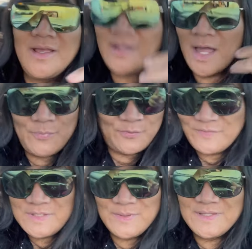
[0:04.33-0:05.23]
Come
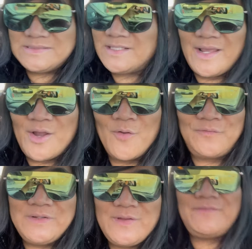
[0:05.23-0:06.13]
thrifting with us today.
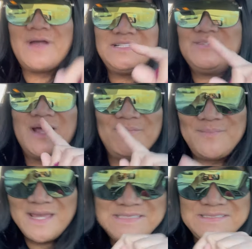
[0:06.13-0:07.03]
Hopefully we find some
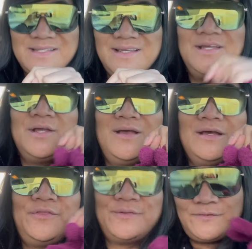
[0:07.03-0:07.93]
amazing
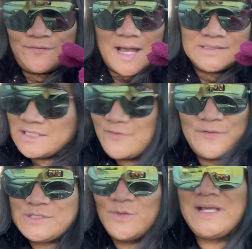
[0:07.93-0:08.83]
thrift finds. If
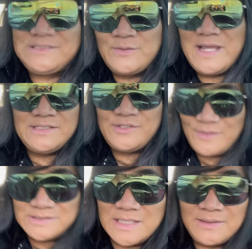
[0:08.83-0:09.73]
we don't, that's okay too,
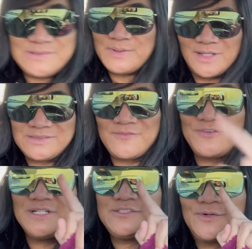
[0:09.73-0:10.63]
because at least we got some
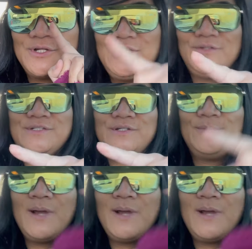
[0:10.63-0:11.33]
footage for YouTube.